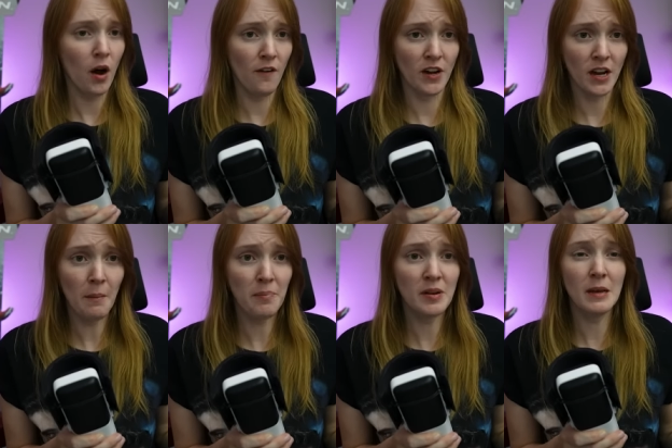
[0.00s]
of a
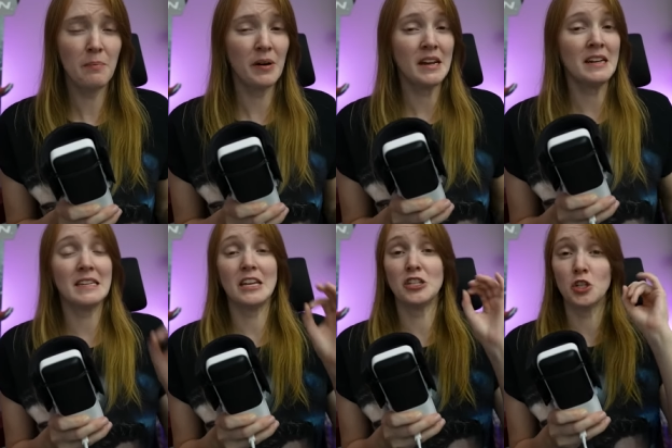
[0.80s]
company, but it is
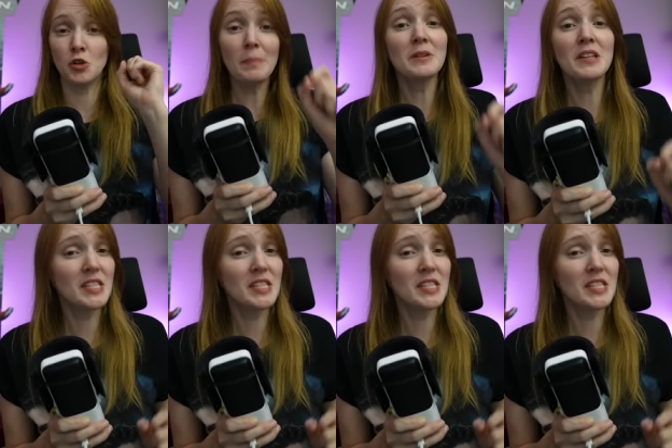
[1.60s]
a scripted